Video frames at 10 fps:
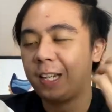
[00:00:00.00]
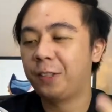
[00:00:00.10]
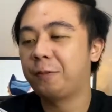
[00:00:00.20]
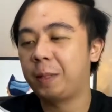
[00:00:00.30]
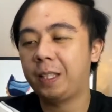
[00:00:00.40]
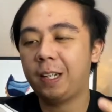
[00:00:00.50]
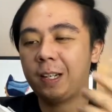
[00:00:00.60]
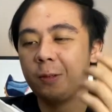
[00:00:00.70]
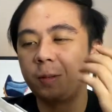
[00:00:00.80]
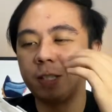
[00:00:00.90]
kind of
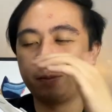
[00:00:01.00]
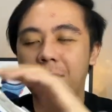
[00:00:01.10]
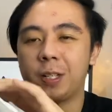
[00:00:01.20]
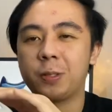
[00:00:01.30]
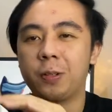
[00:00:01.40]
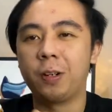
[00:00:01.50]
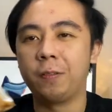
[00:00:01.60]
material which I'm not sure